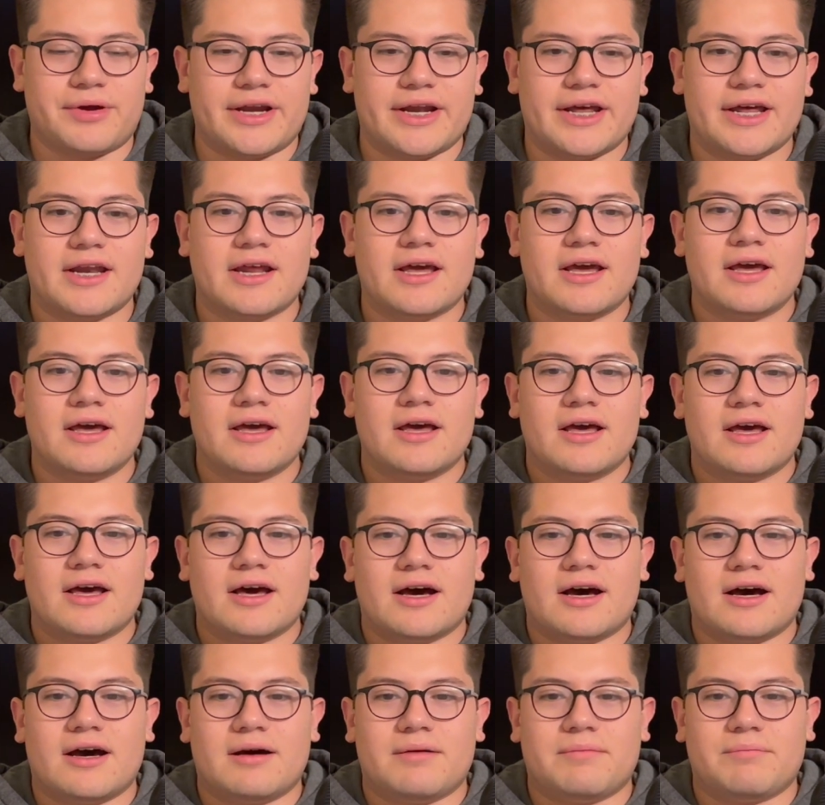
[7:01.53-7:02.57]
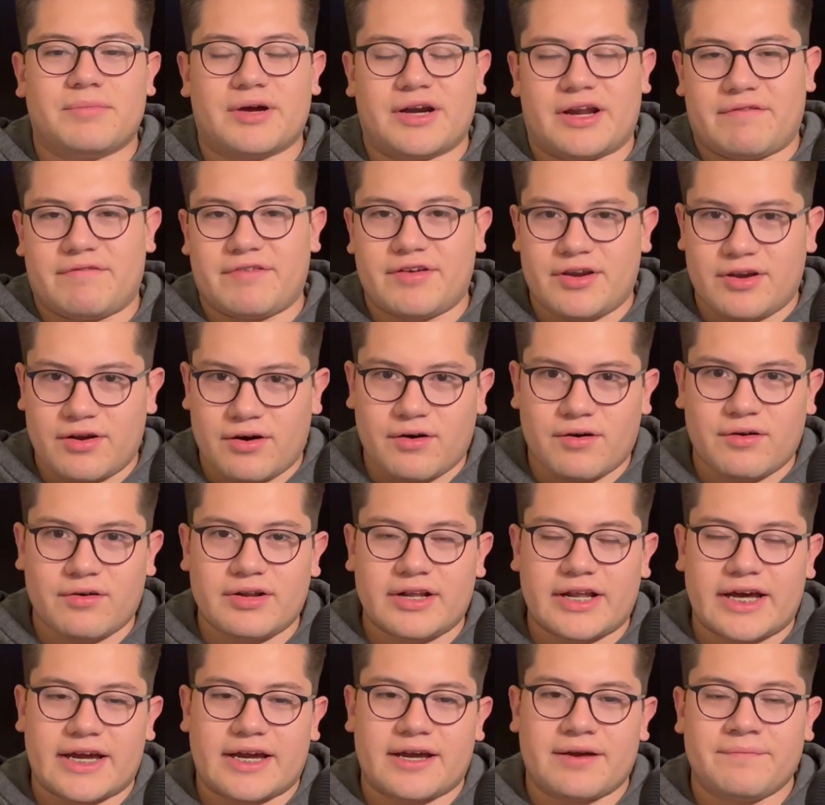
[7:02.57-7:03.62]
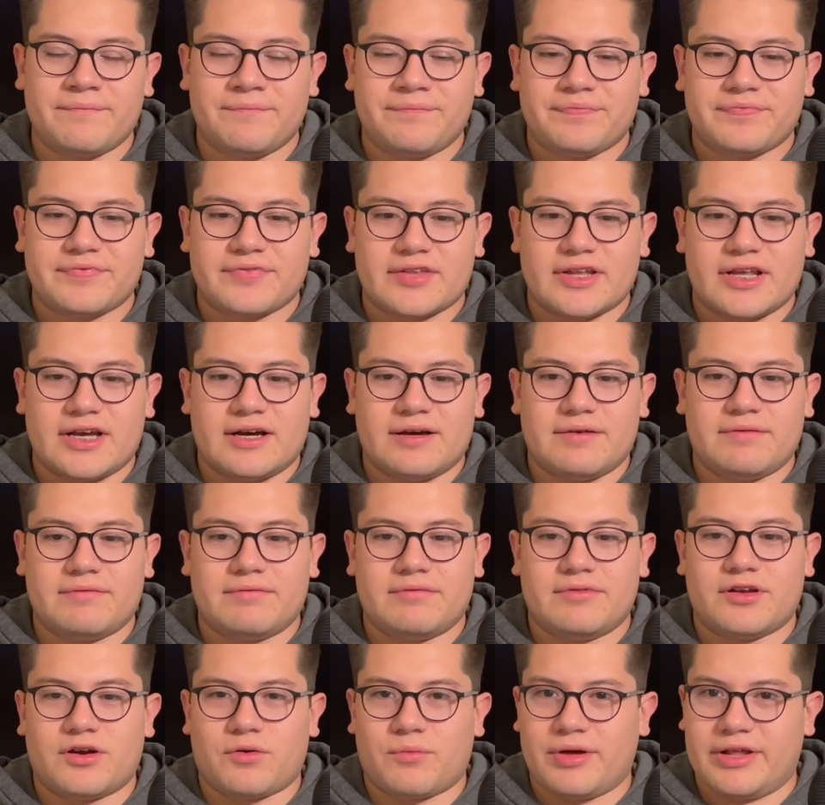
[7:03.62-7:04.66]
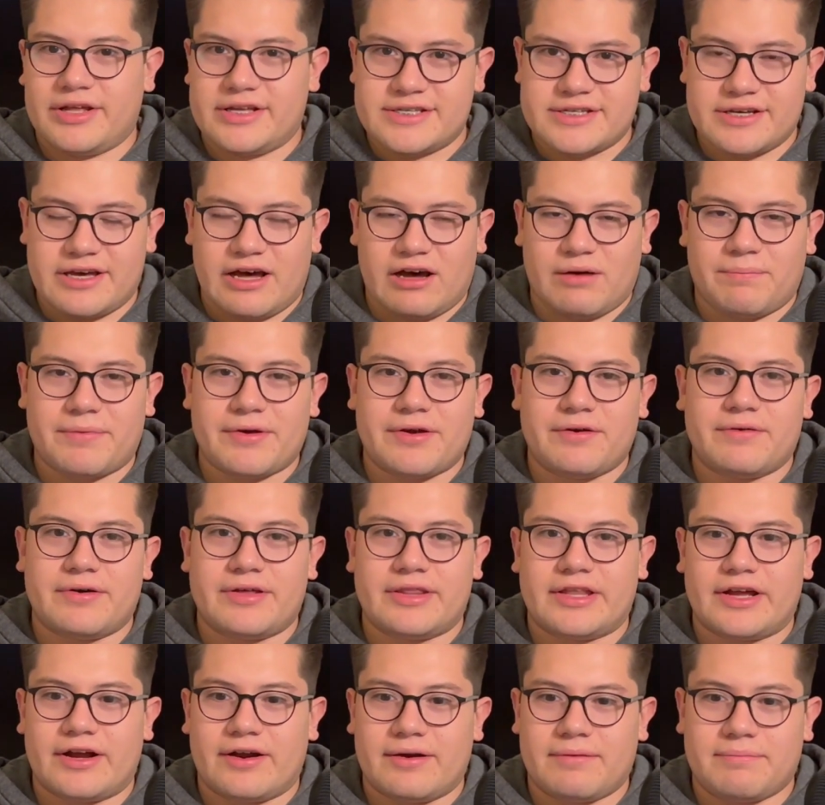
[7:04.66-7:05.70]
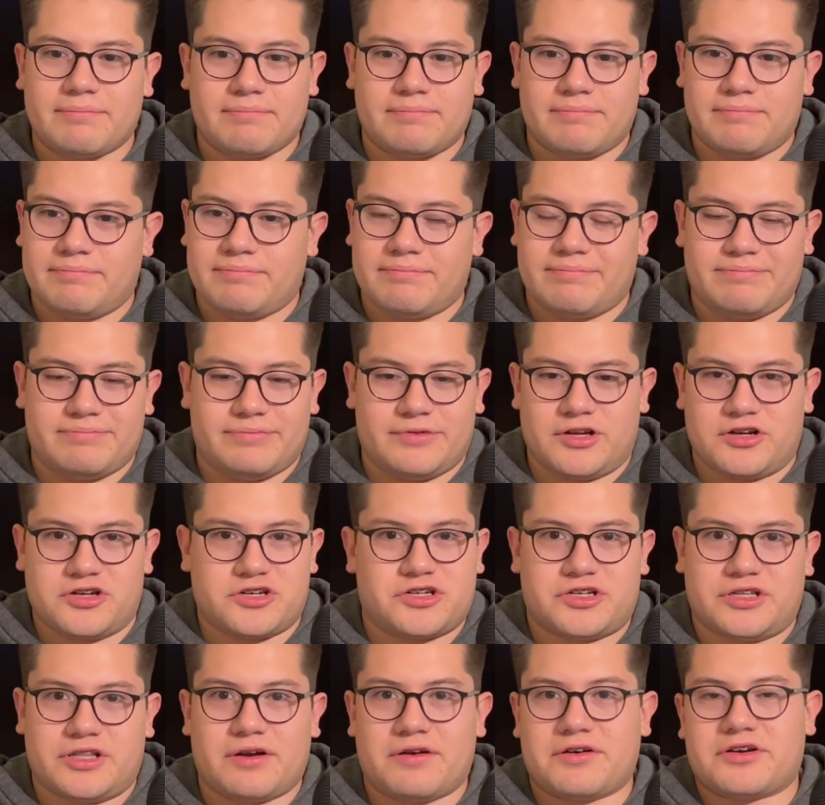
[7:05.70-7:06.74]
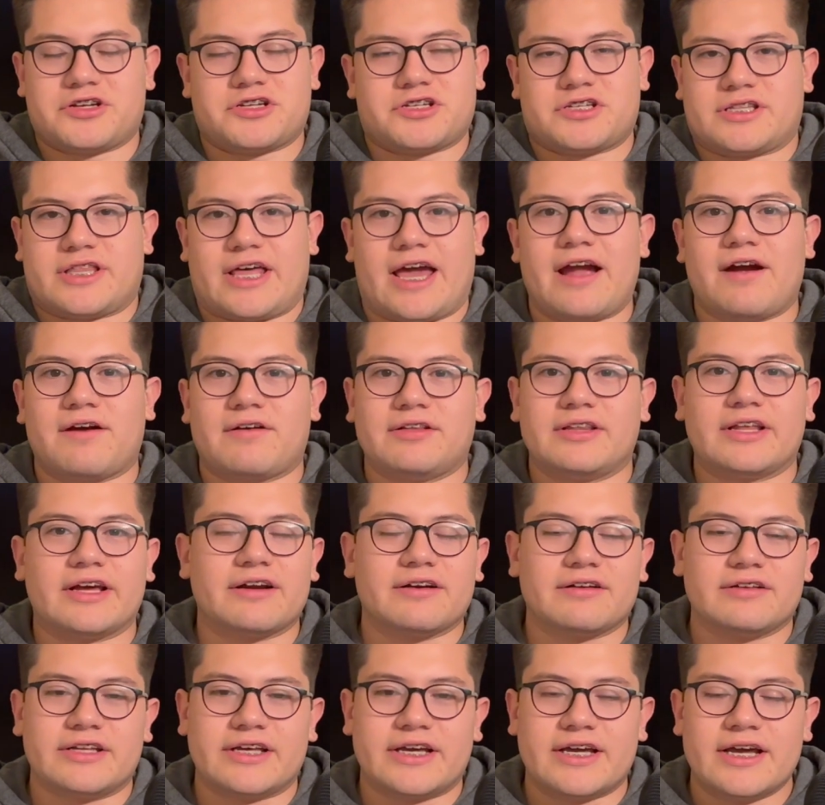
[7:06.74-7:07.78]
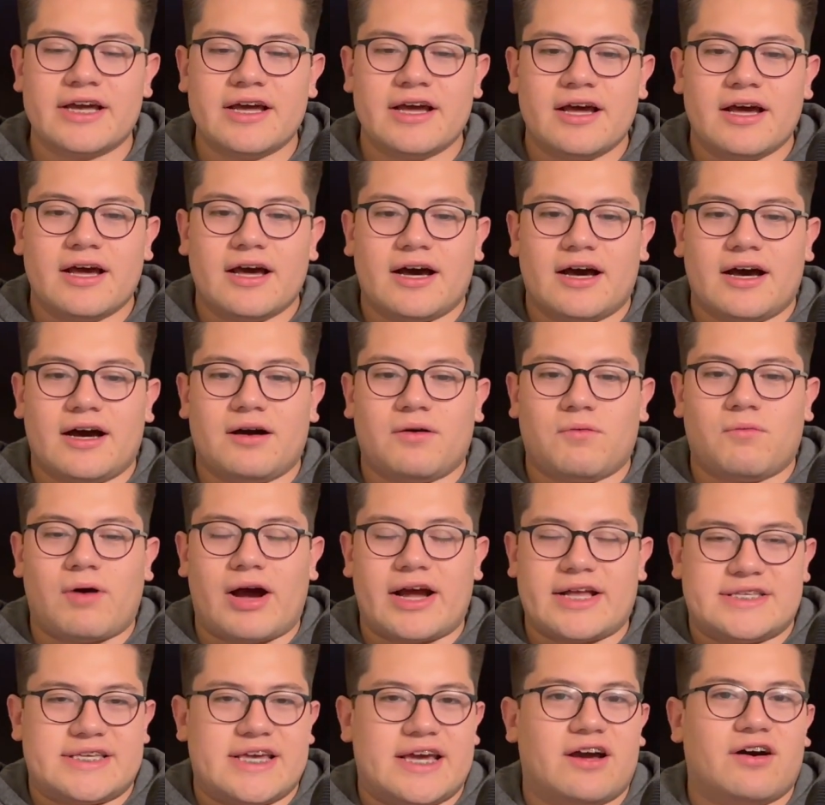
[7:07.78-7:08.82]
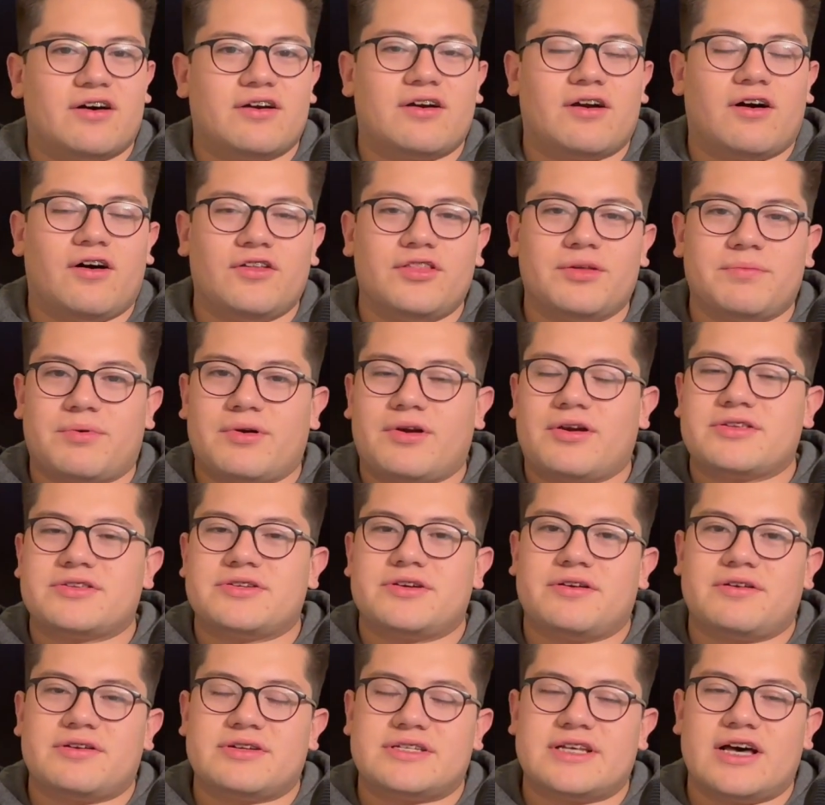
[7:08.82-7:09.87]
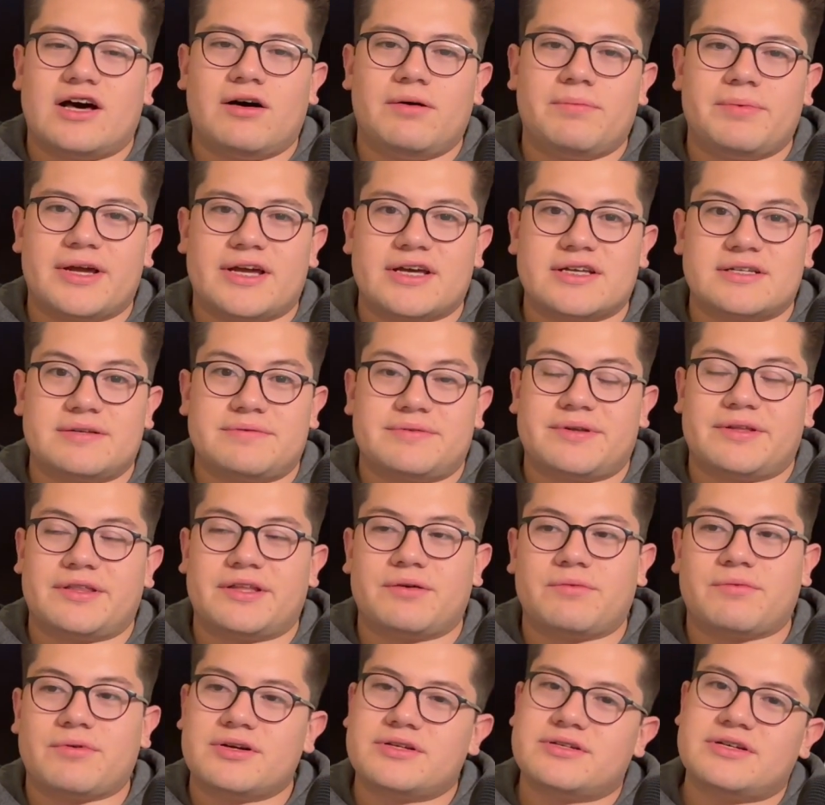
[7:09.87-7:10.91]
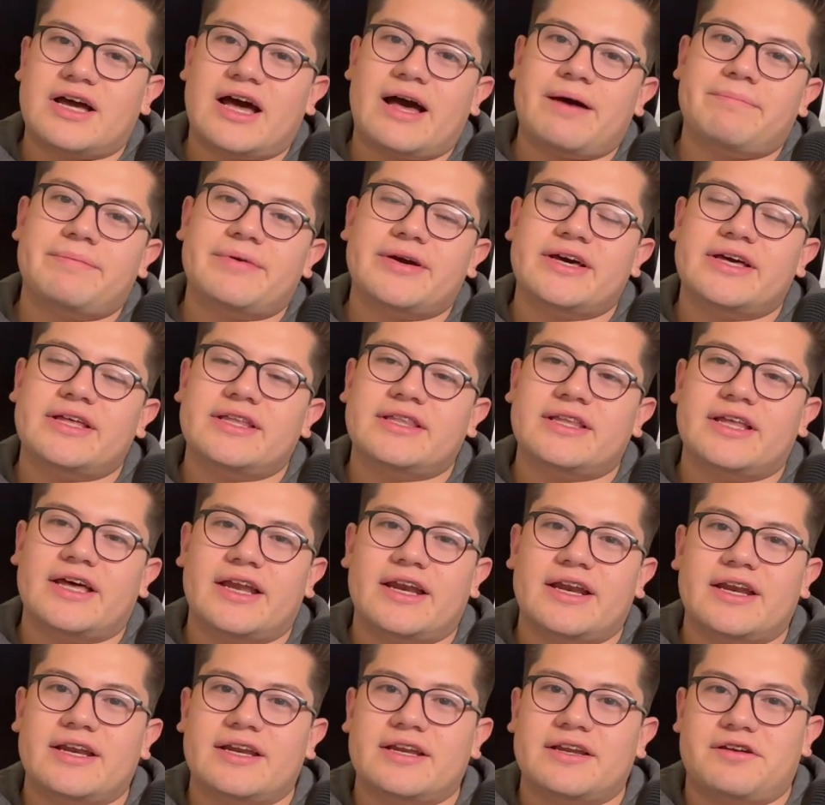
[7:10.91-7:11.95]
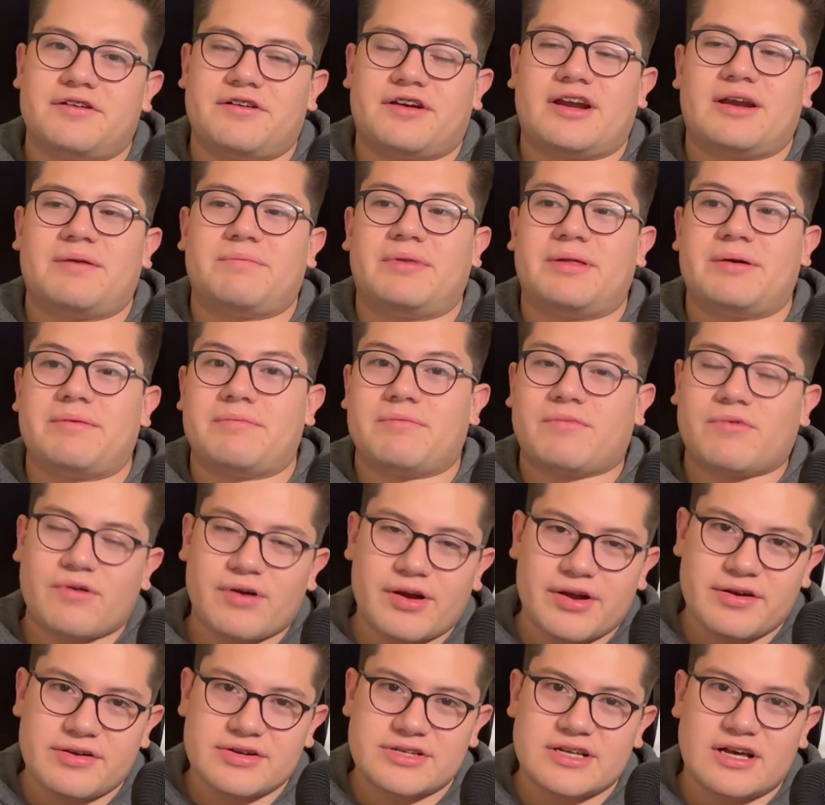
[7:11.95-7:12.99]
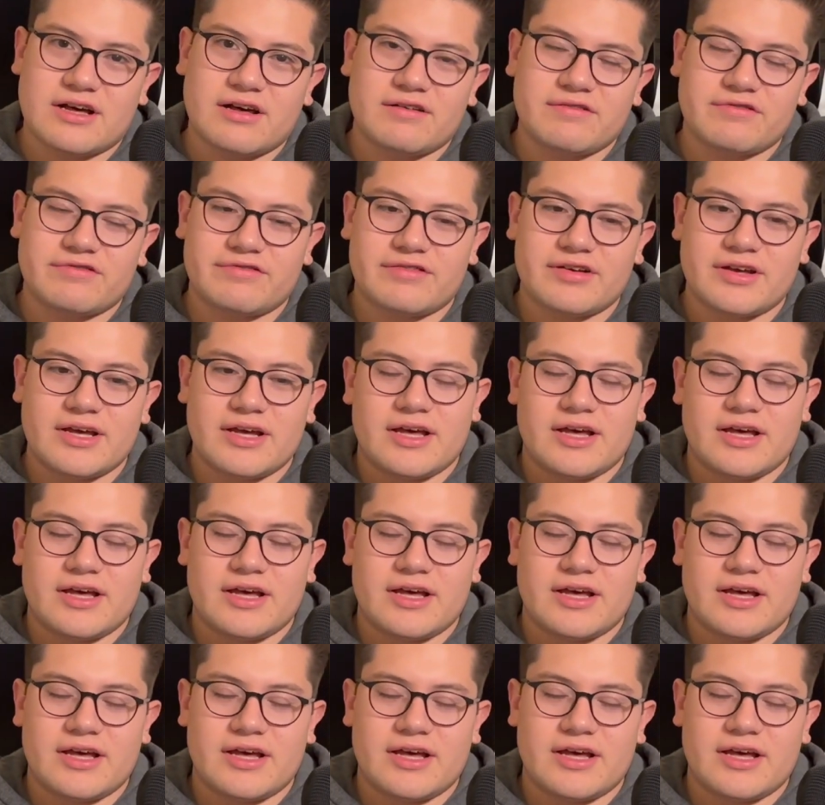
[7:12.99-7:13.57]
it, but if like they're willing to help you, and they're just there literally, why take on all the burden to yourself? Because if something were to happen, then you're gonna believe more on yourself.